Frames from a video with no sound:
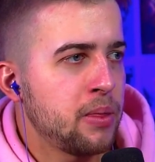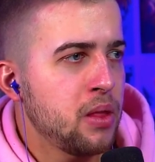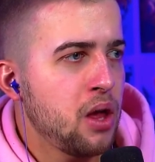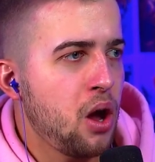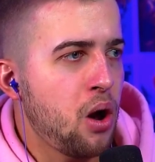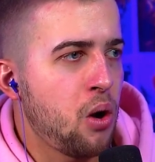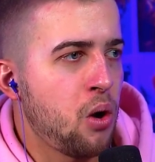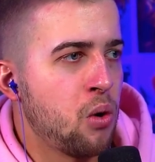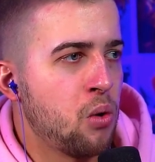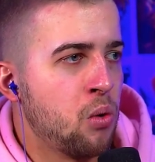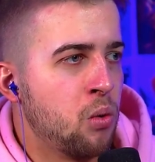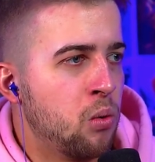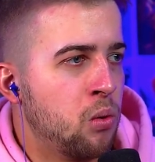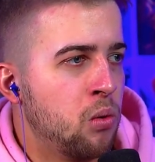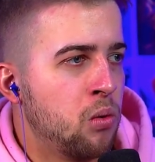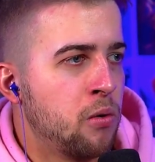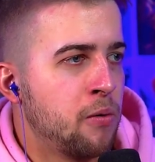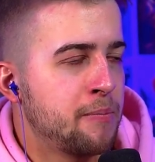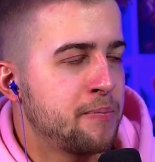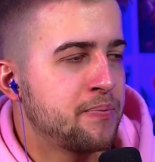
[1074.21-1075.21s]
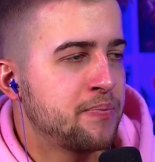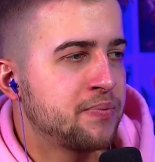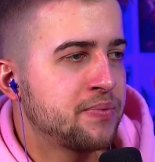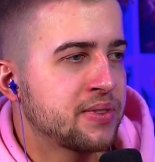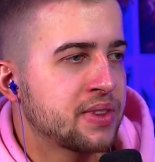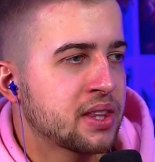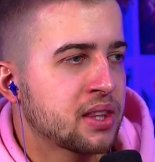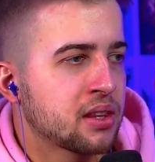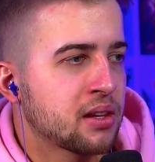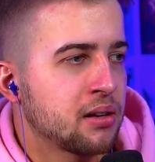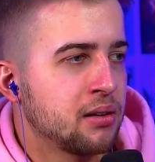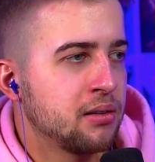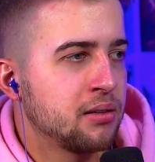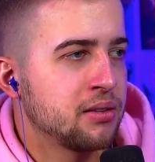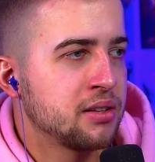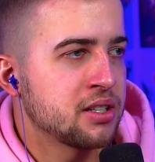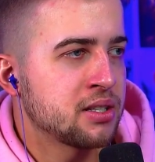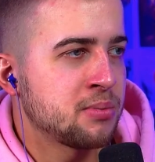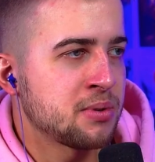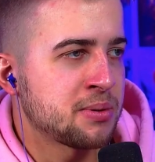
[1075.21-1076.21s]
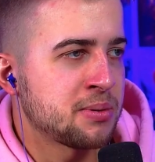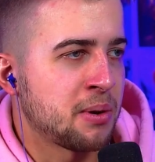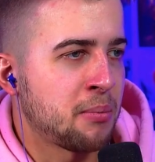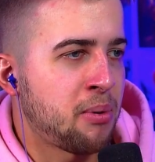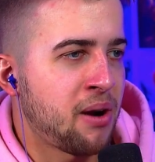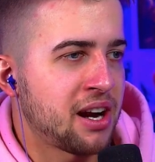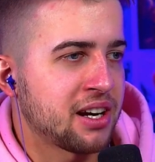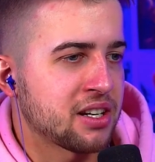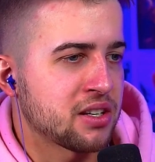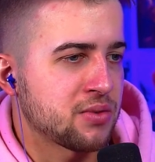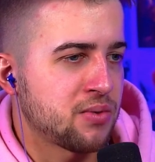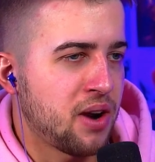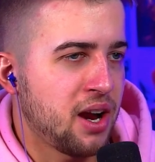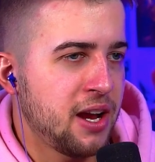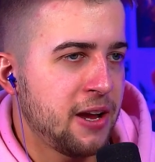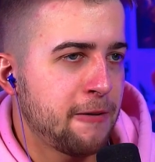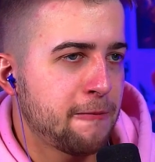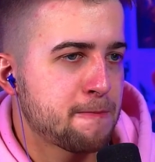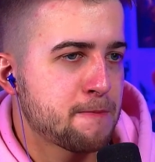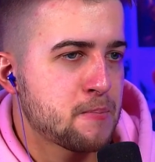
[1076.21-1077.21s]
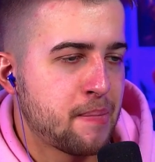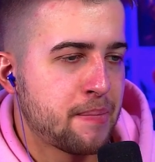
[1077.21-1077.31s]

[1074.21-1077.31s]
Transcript: No! This must be a practice, right?